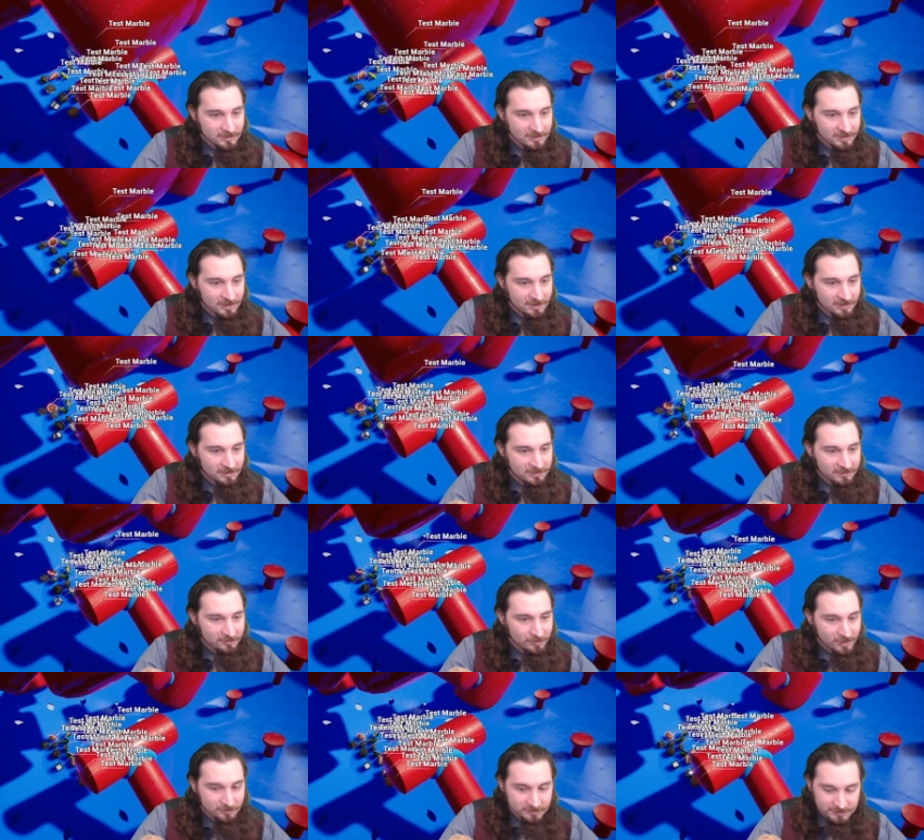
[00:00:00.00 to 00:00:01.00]
You had all these
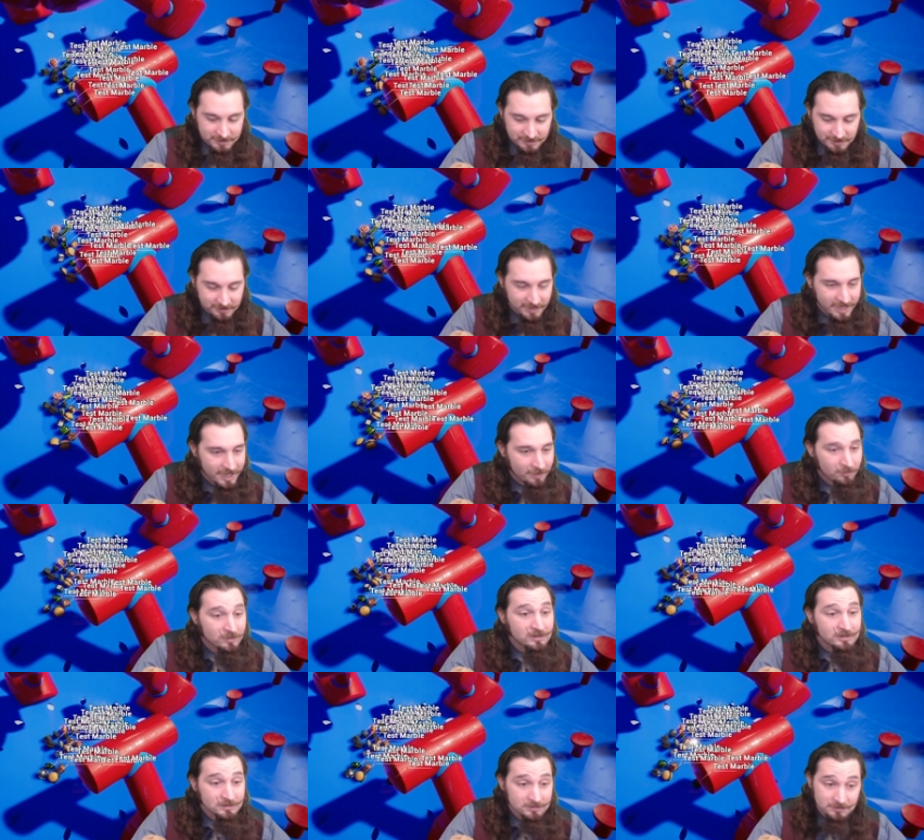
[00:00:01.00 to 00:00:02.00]
marbles in here. Cat,
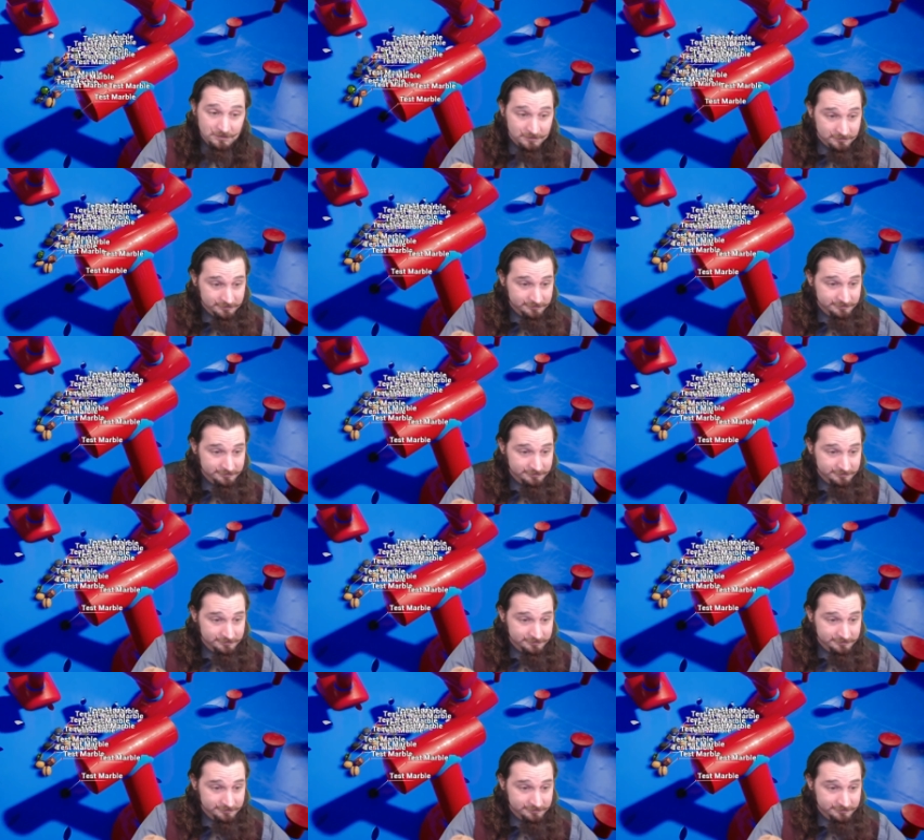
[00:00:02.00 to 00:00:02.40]
what are you doing?